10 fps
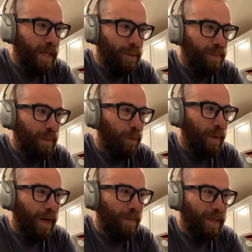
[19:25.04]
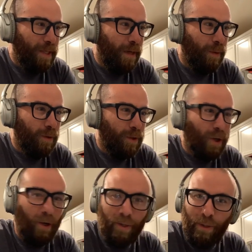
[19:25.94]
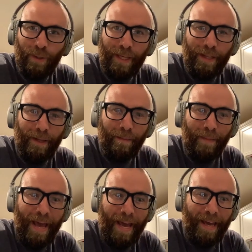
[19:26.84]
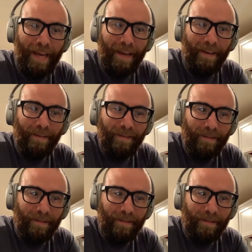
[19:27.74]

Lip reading: as people buy my tumblers, also send them a